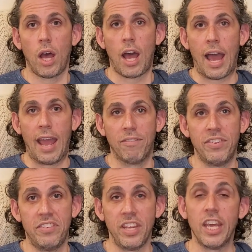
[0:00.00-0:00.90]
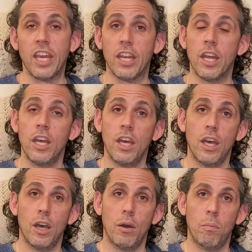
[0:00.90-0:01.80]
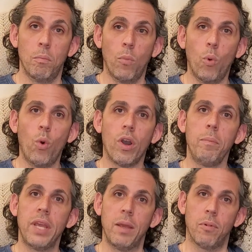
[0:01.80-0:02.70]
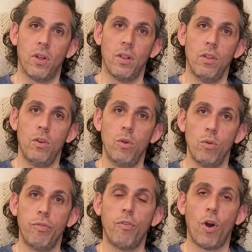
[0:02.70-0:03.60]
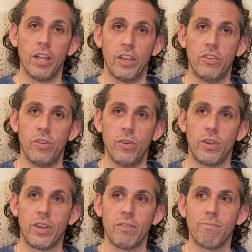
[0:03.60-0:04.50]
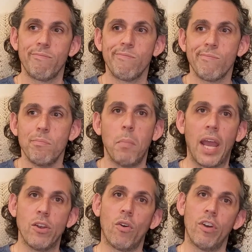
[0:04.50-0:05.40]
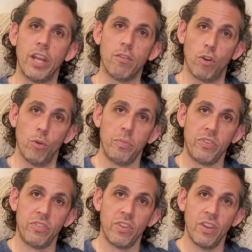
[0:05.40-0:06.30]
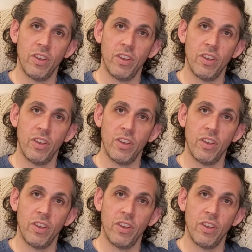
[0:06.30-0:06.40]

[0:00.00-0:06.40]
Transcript: I've seen more people who fall into minority groups